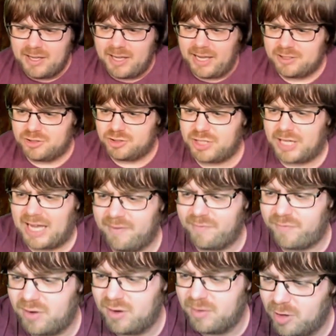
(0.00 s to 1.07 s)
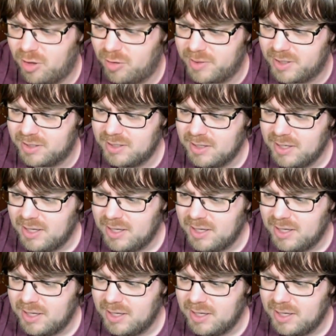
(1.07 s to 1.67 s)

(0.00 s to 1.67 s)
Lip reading: and chat for a moment.